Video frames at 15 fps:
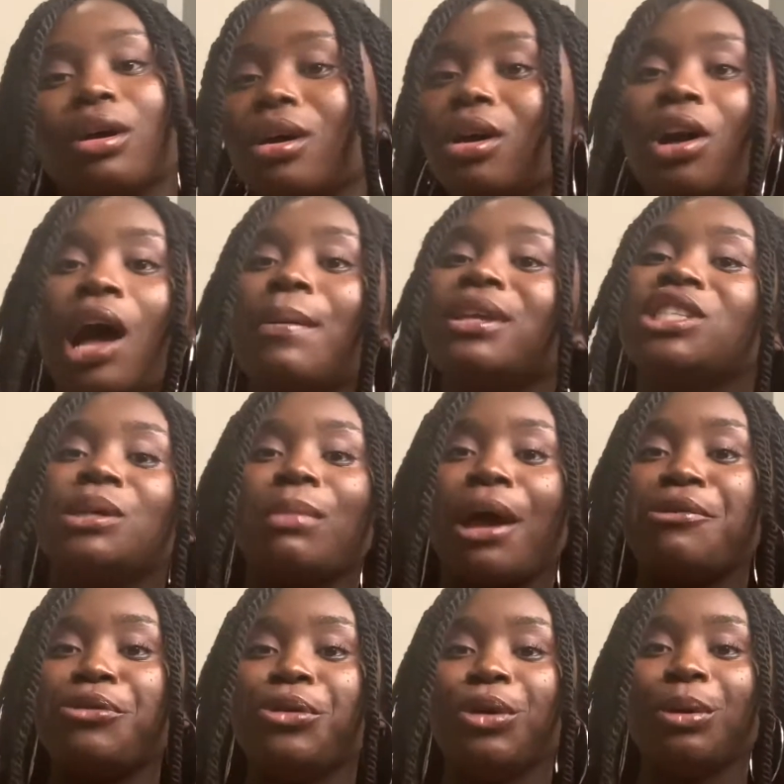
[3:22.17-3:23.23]
come into my
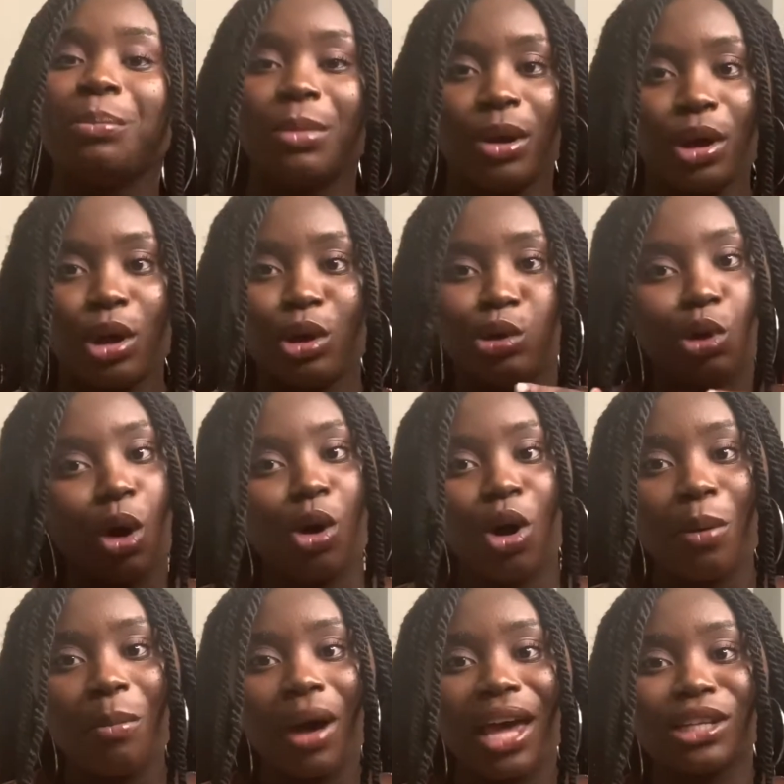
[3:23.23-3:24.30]
room, knock
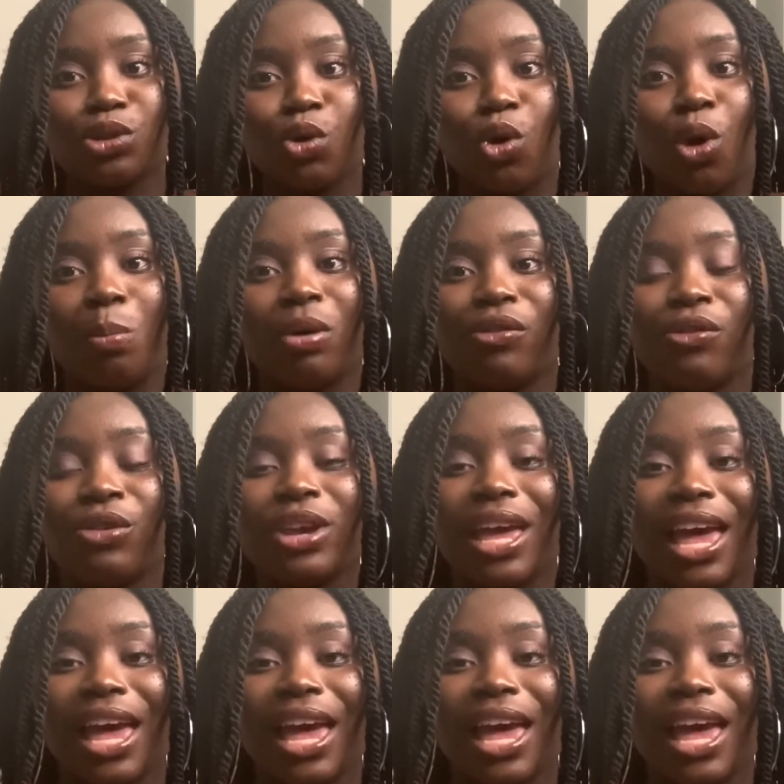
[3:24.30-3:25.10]
on my door before you